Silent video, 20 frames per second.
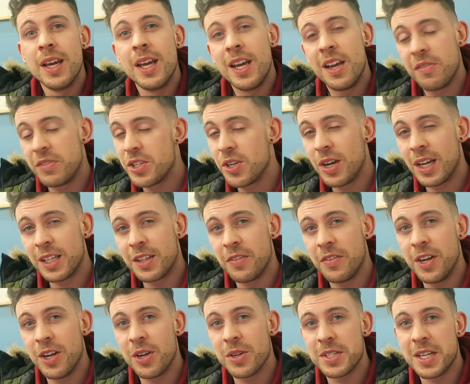If you do like the
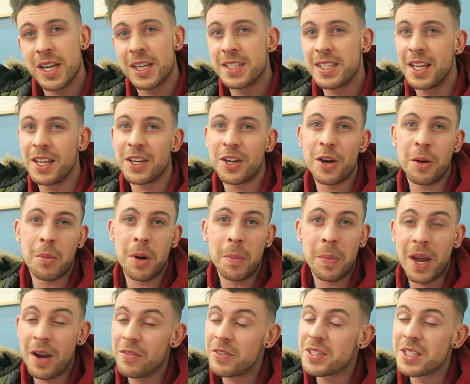videos, like I said, they're coming up
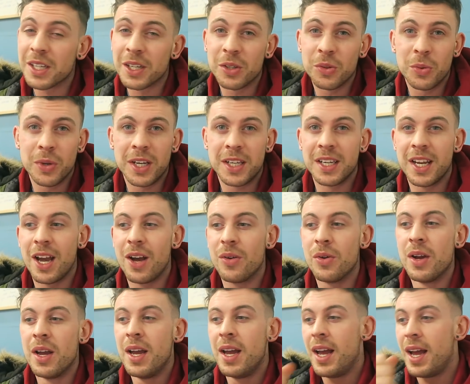every single week
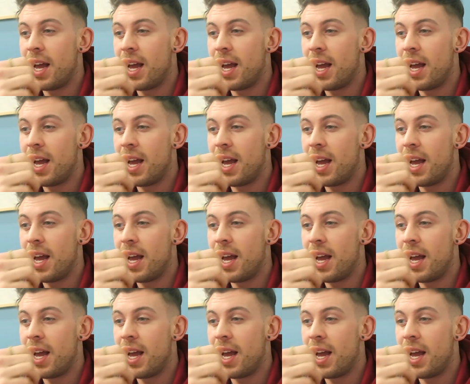now,